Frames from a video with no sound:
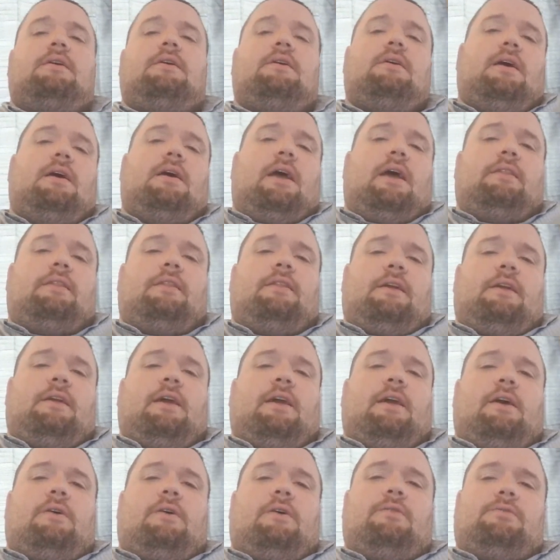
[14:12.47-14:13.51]
and then
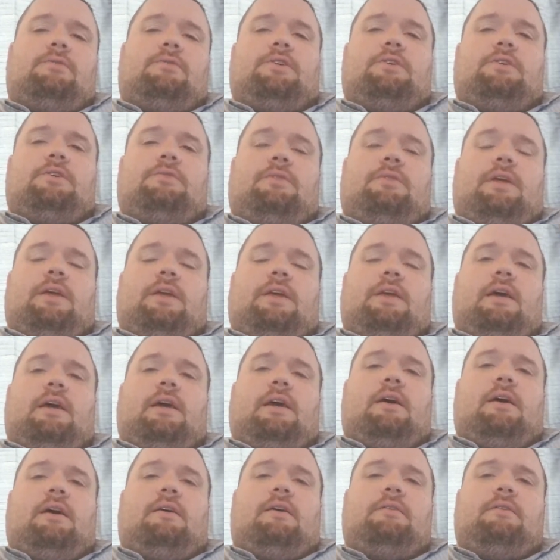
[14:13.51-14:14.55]
go to
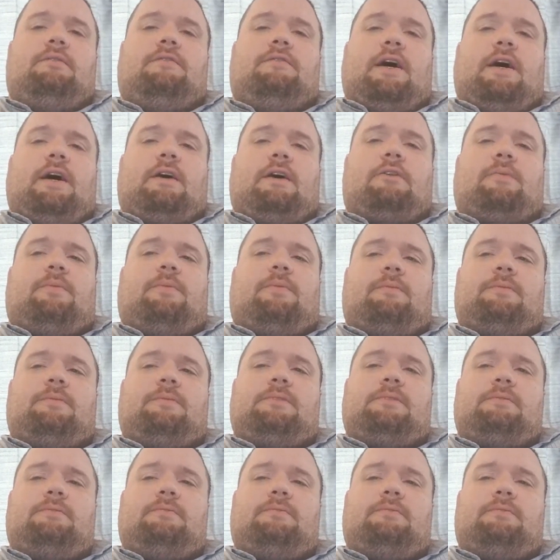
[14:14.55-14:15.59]
the fire department
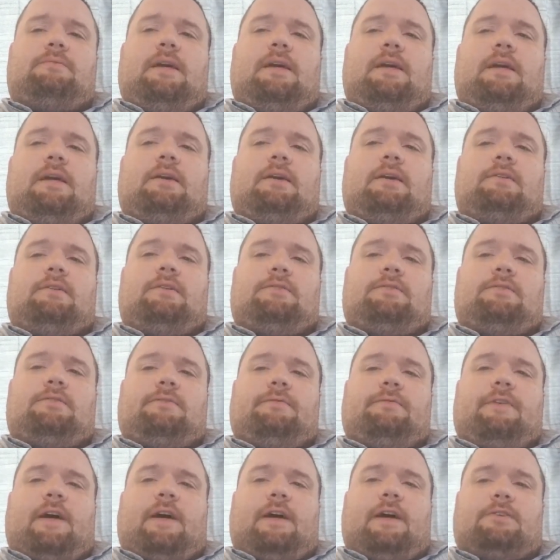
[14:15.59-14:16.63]
and do some
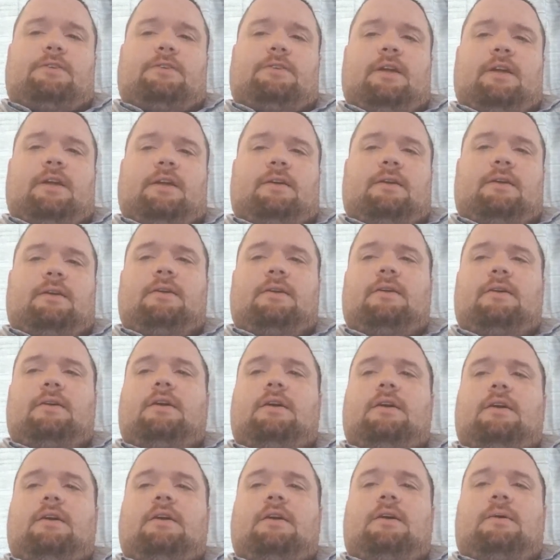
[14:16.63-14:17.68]
fire training.
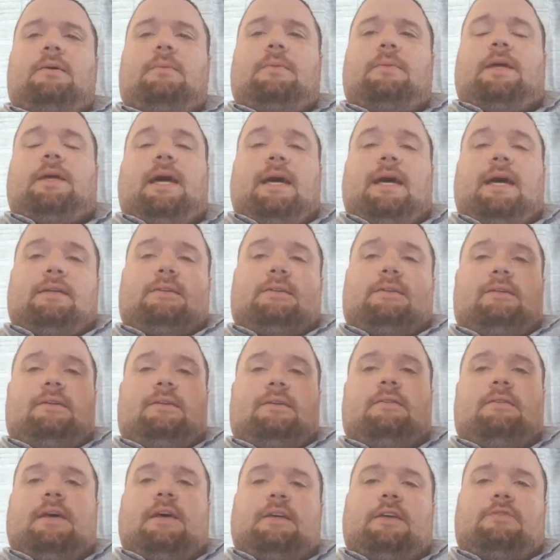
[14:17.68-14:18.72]
But guys,
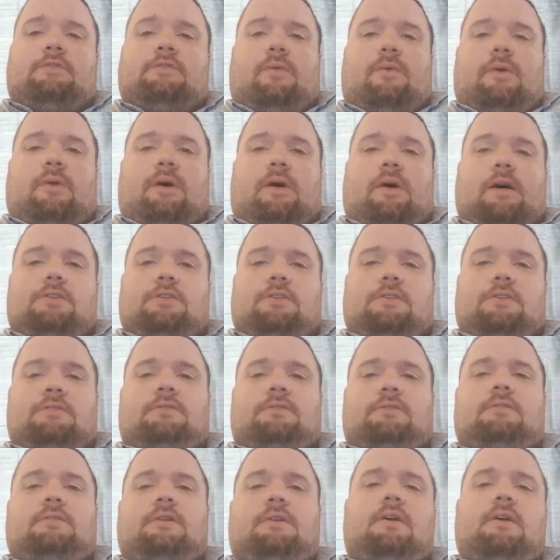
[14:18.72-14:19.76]
thanks for watching.
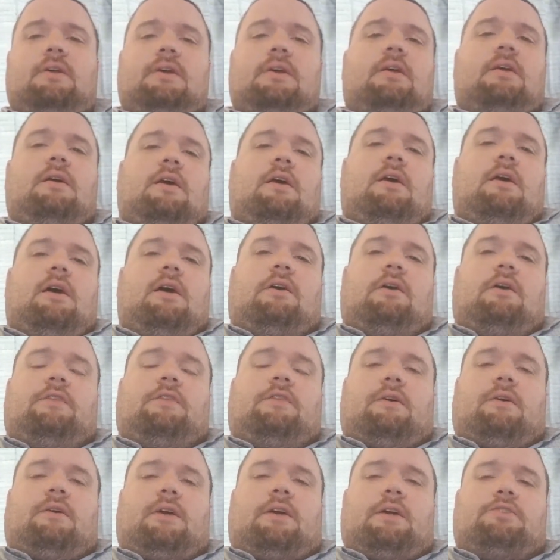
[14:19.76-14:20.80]
Hopefully I'll
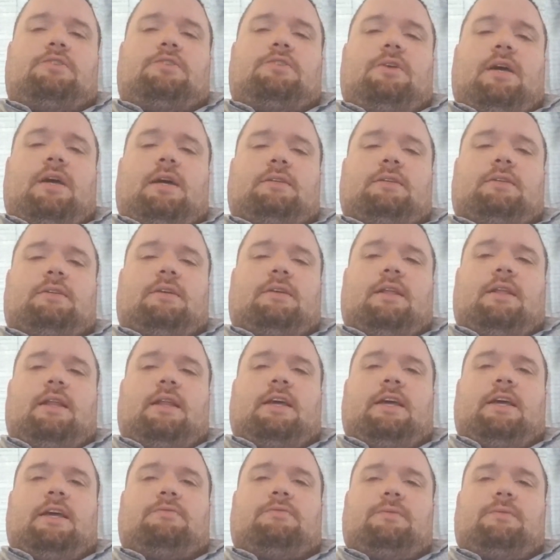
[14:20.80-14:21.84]
catch you guys on the
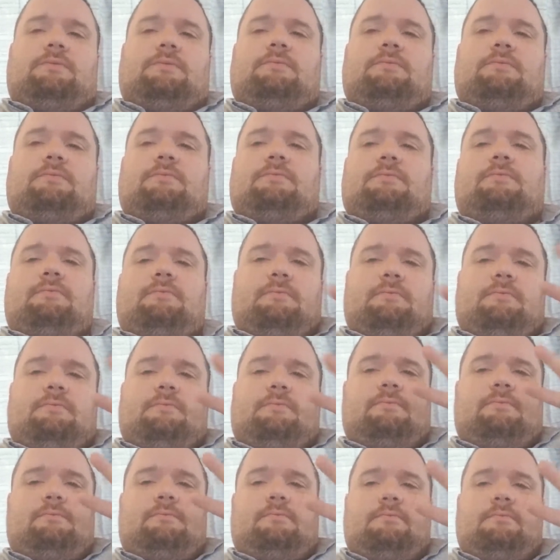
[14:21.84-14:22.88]
next one.
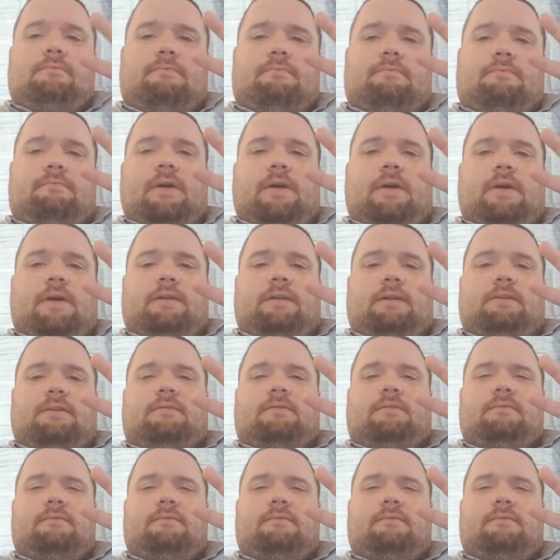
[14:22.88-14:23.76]
Peace.